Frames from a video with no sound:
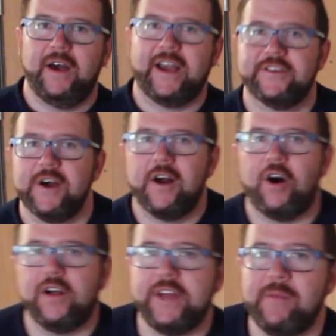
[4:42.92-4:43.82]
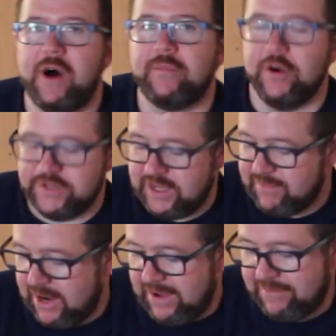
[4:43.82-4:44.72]
I could talk all day about
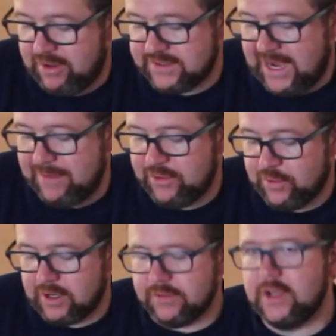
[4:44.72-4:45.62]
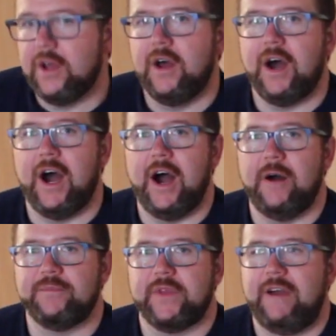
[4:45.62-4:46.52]
protein, but I don't have all the time in the world.
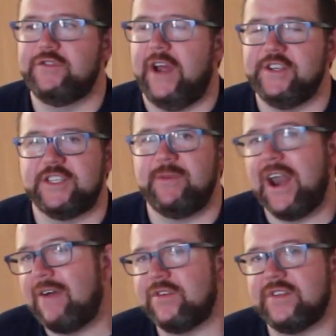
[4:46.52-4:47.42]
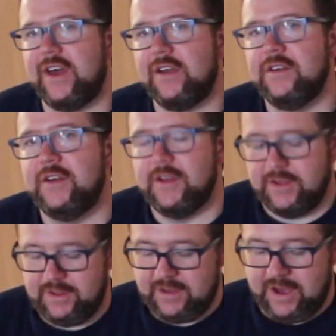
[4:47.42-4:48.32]
I've tried just about everything,
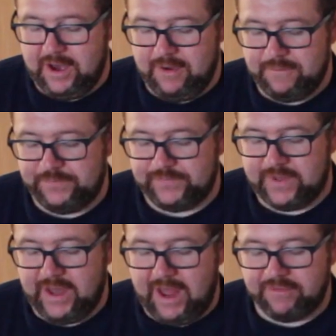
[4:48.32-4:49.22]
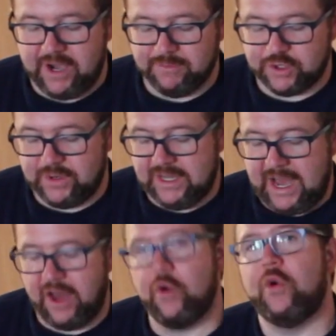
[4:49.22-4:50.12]
and I've come to
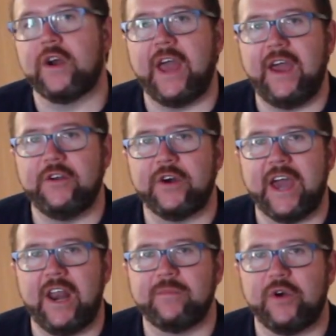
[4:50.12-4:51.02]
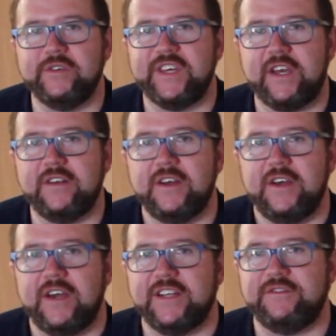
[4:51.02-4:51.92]
rely on organic protein.
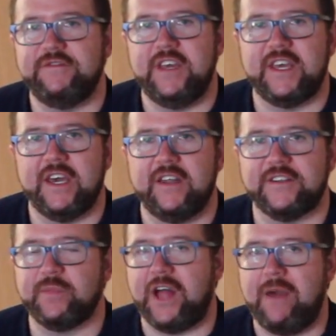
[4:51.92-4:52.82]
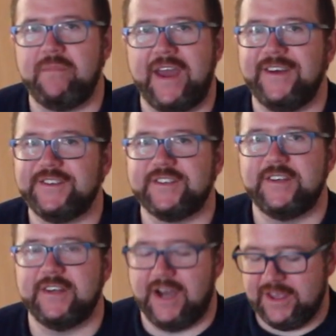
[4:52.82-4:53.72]
It's vegan, it's
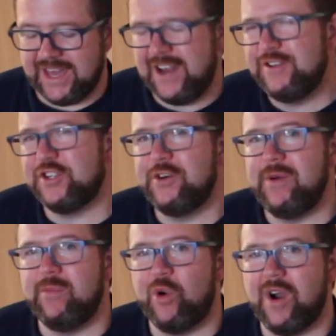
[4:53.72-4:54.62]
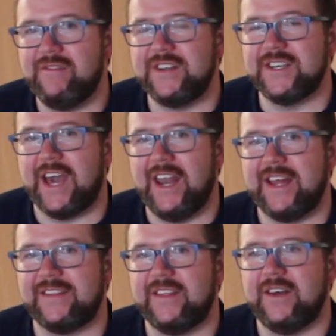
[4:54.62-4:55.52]
plant-based. You got to use a little bit more of it to kind of
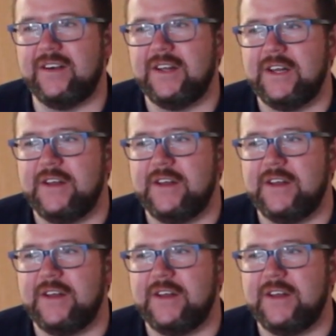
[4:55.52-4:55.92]
get the